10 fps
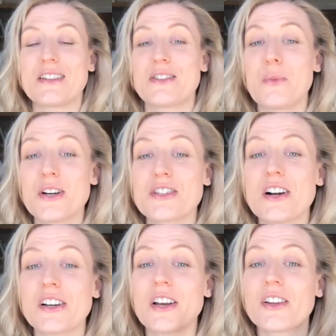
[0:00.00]
So we're
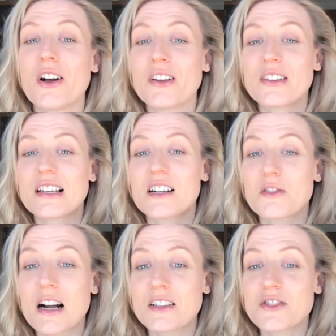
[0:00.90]
starting out on the
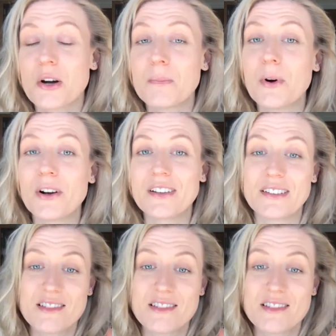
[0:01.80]
karate chop point.